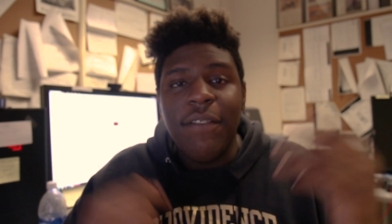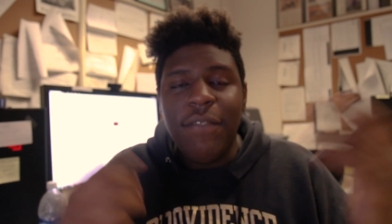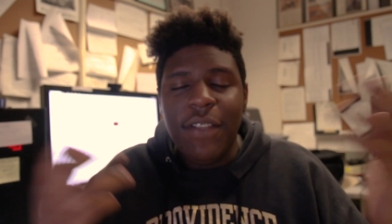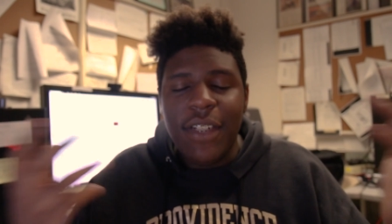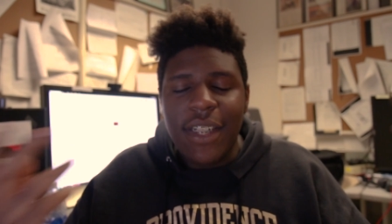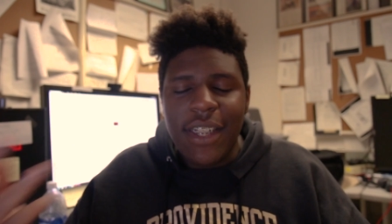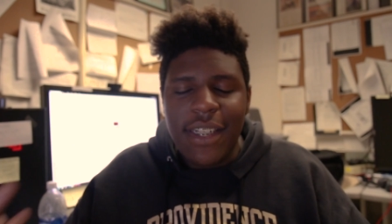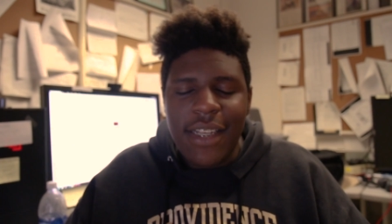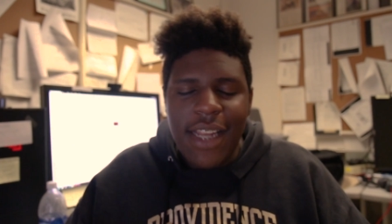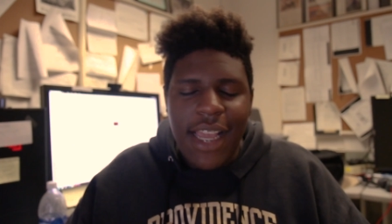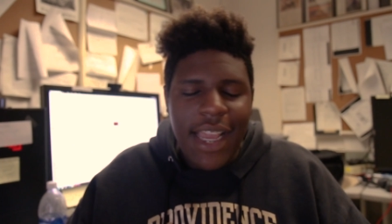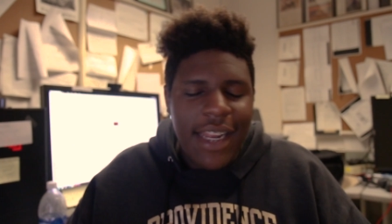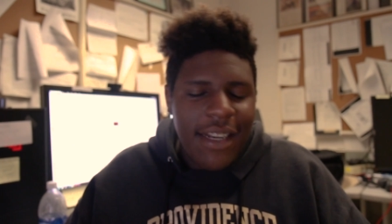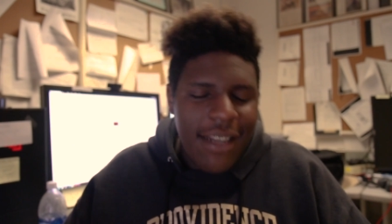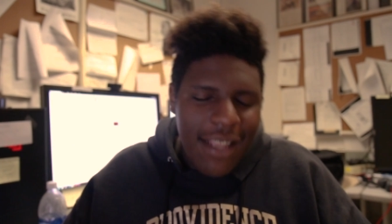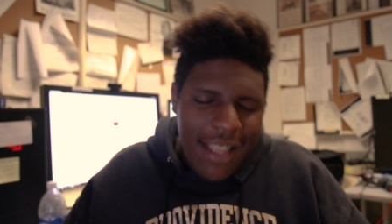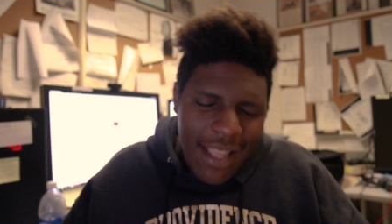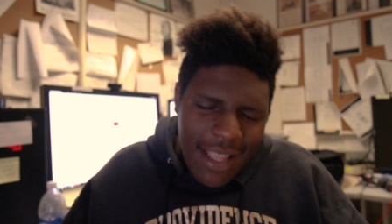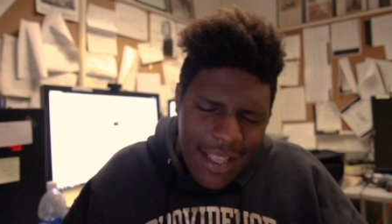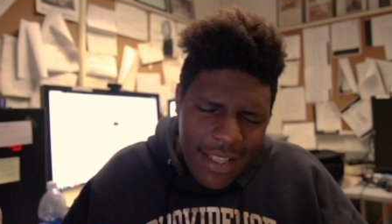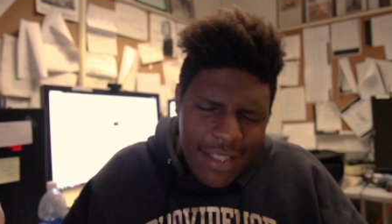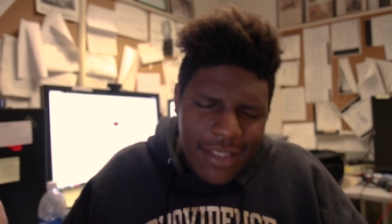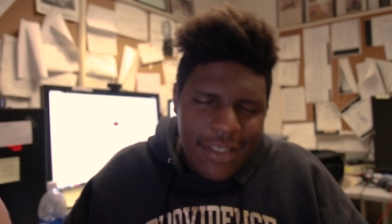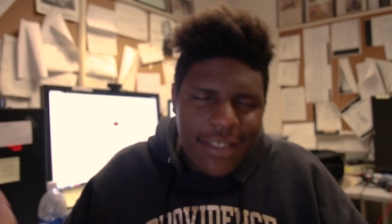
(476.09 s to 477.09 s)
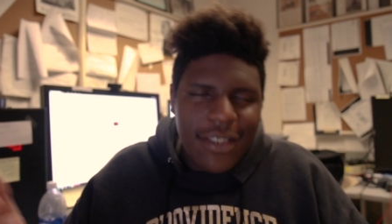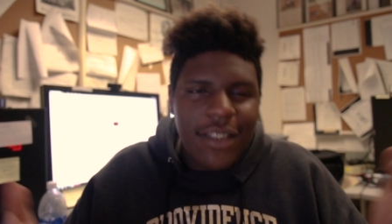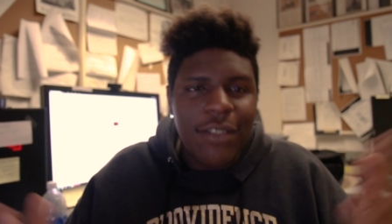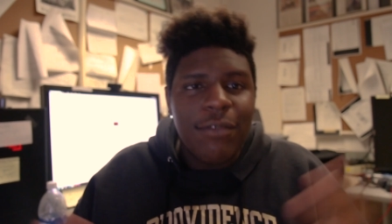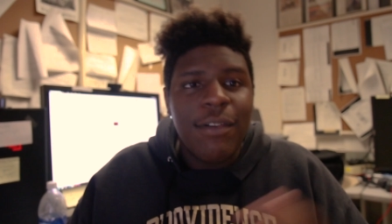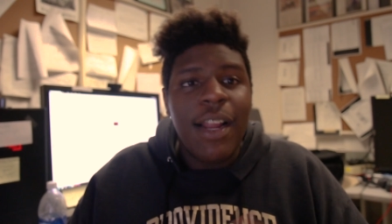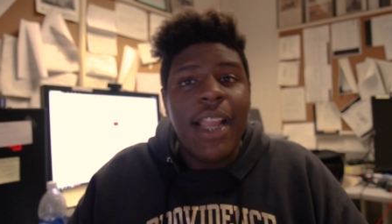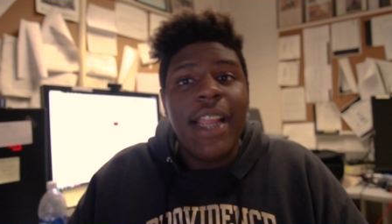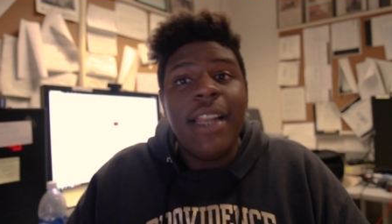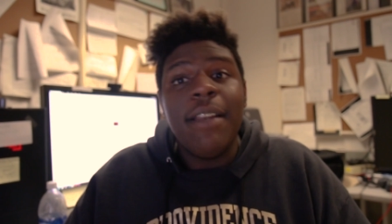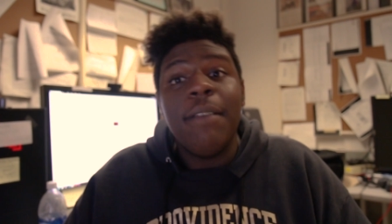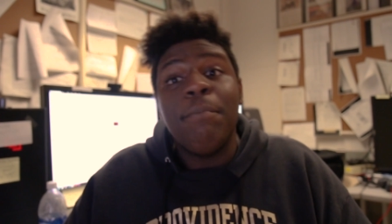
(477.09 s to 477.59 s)
If you did not, eh, it's all
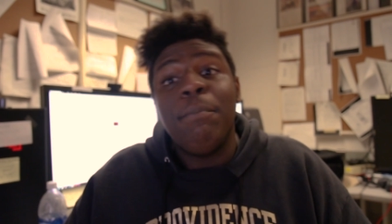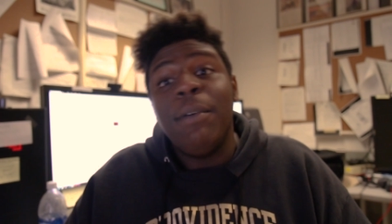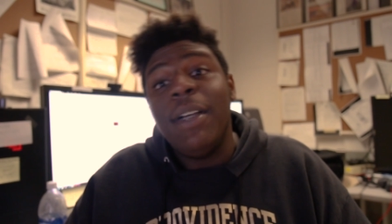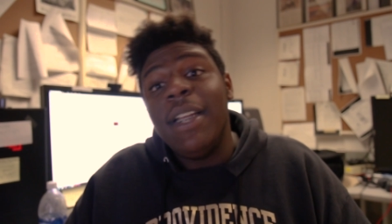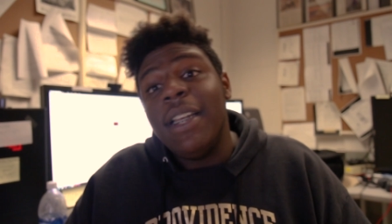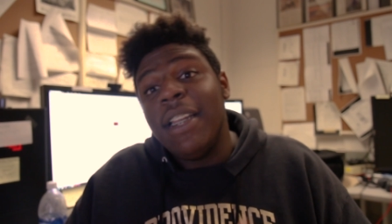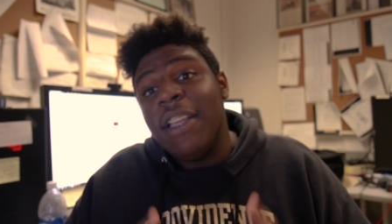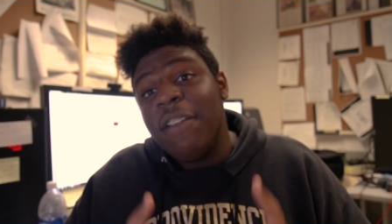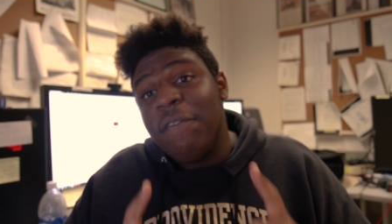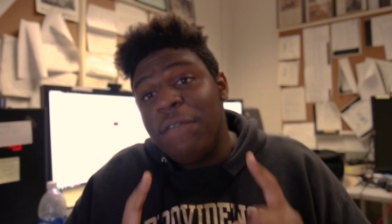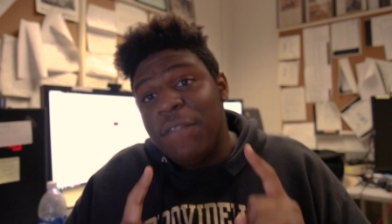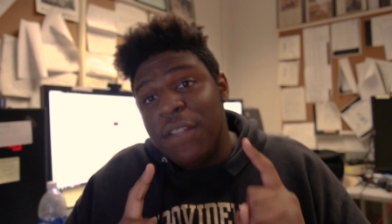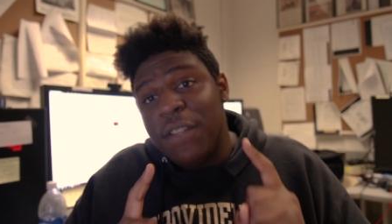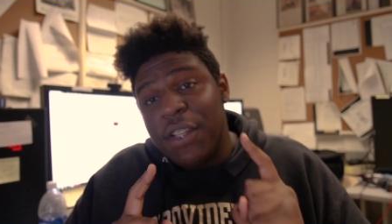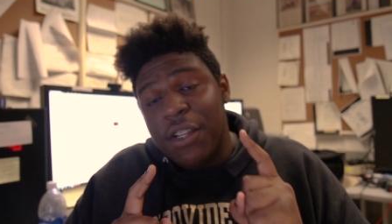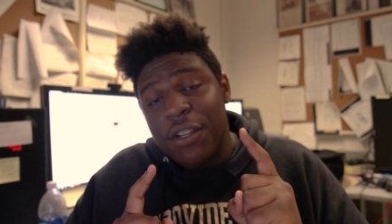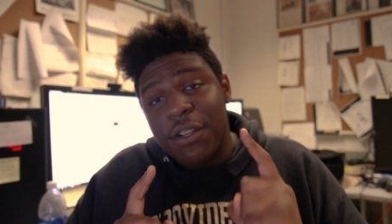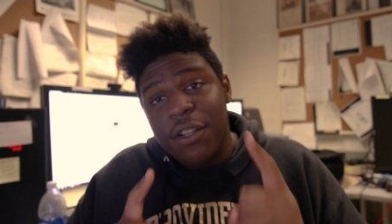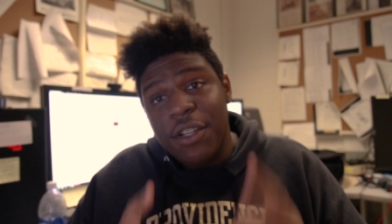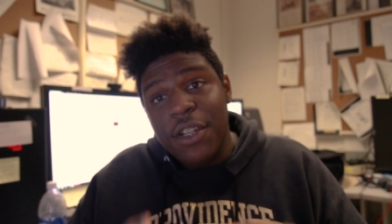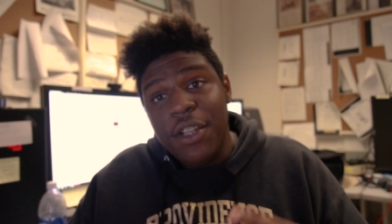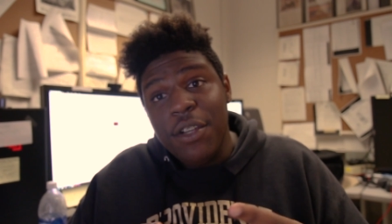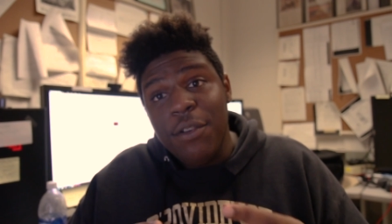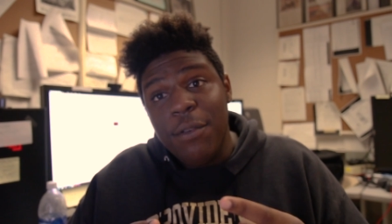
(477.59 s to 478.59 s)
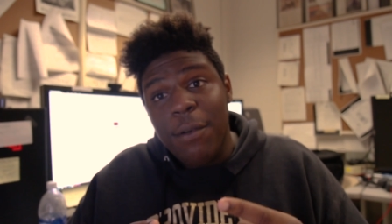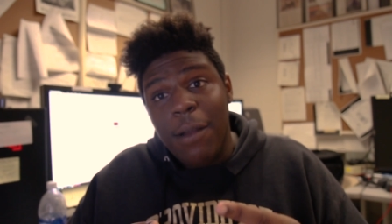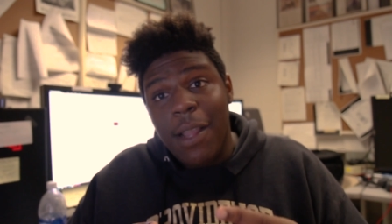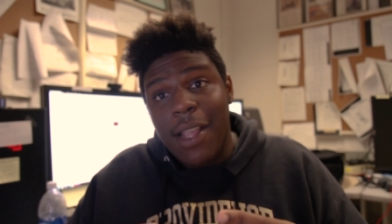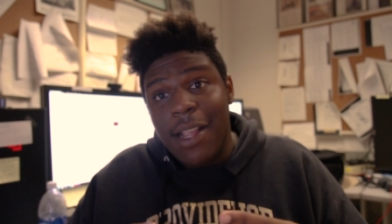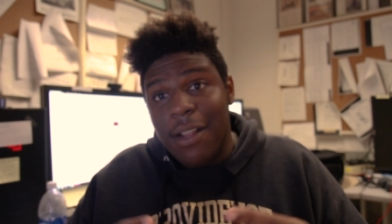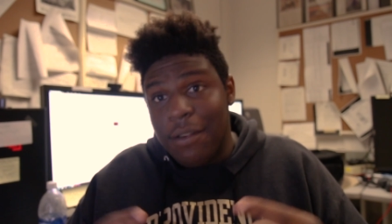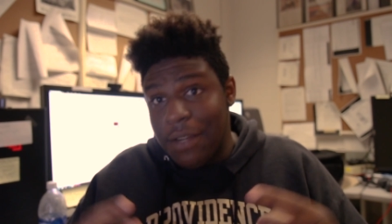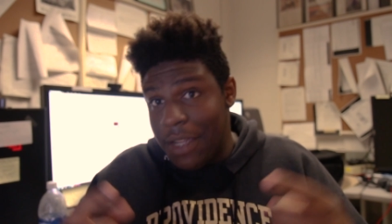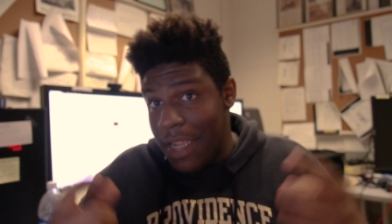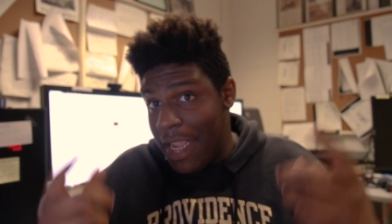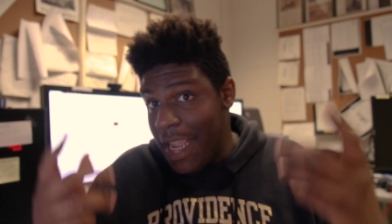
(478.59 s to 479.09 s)
right. But if you're new
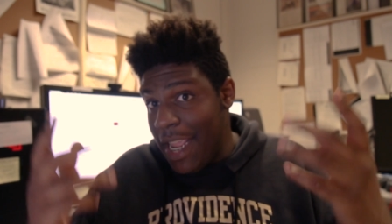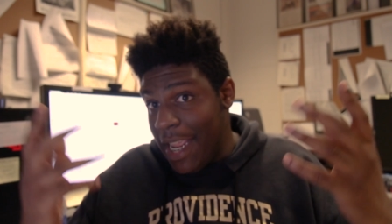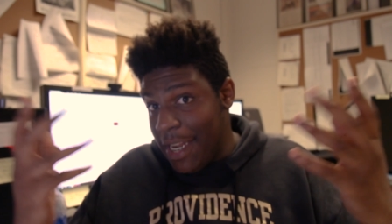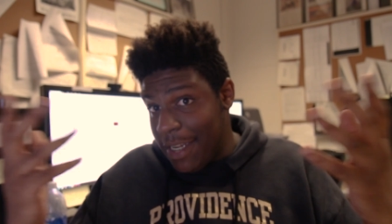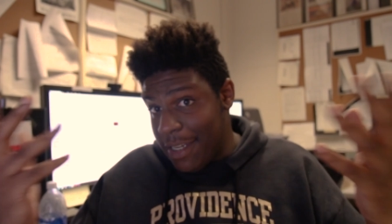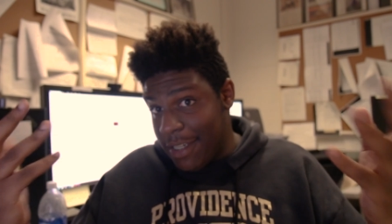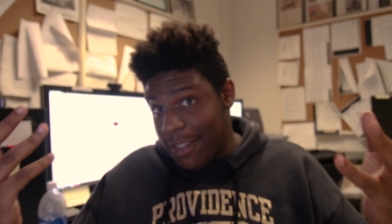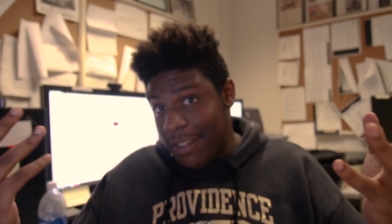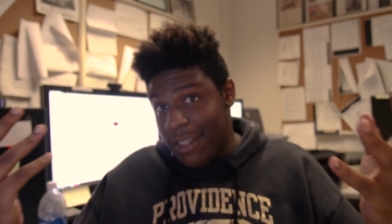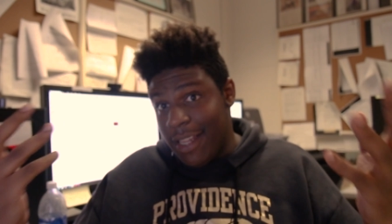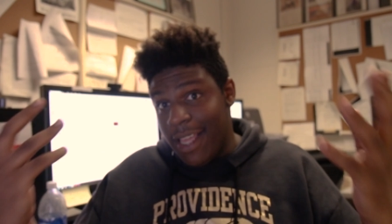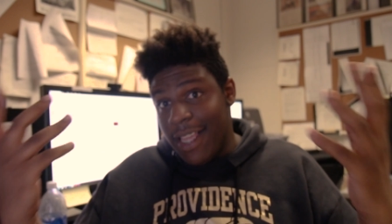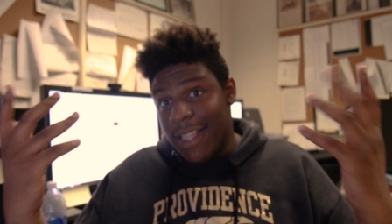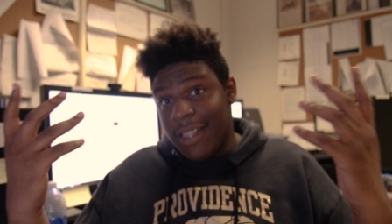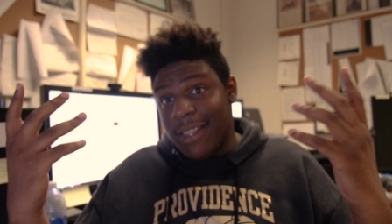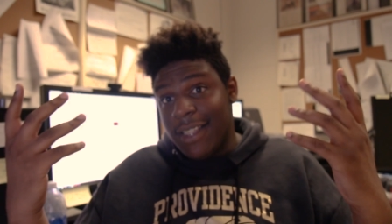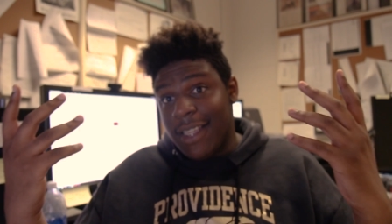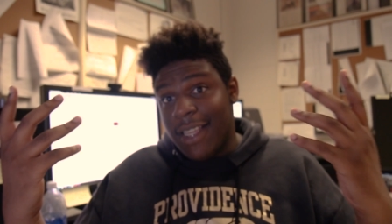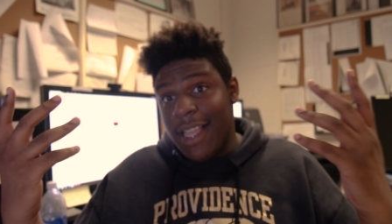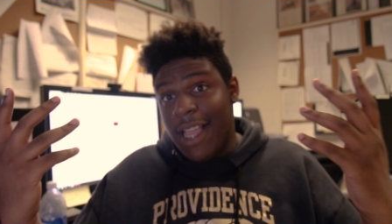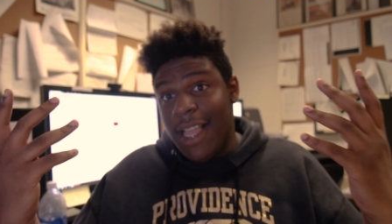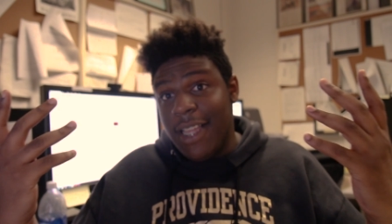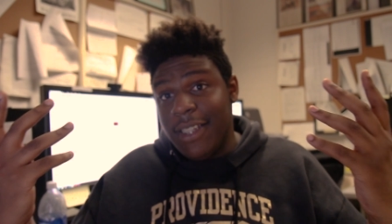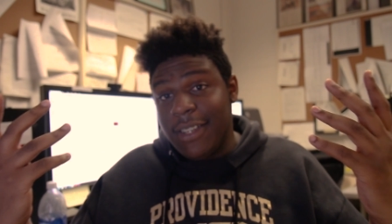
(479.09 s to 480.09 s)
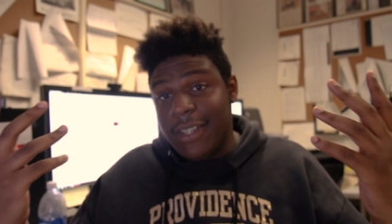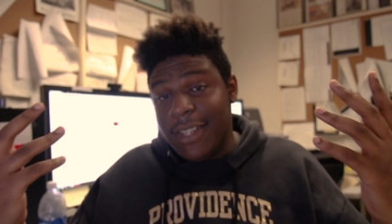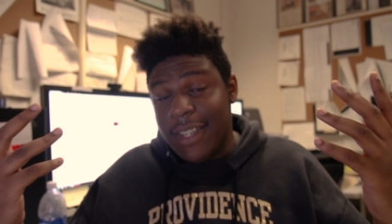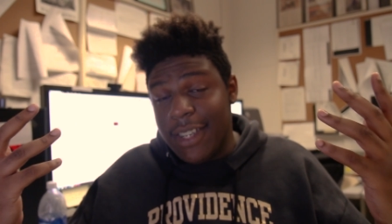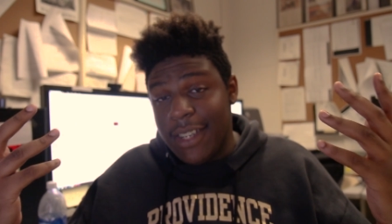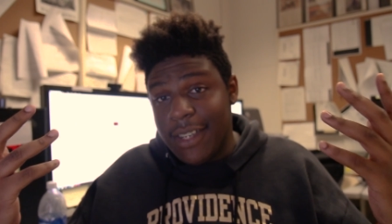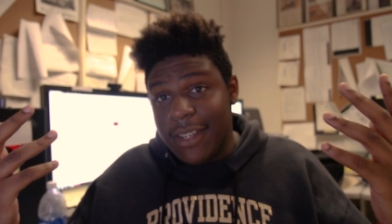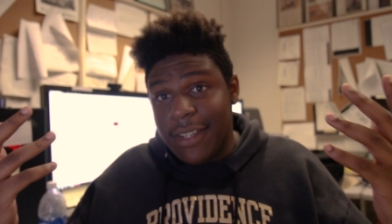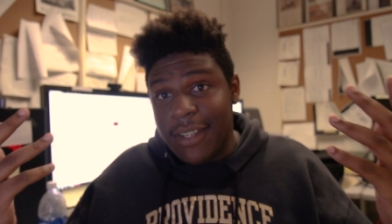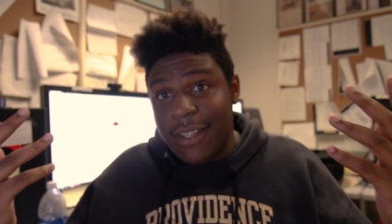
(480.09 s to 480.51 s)
here and you like the content,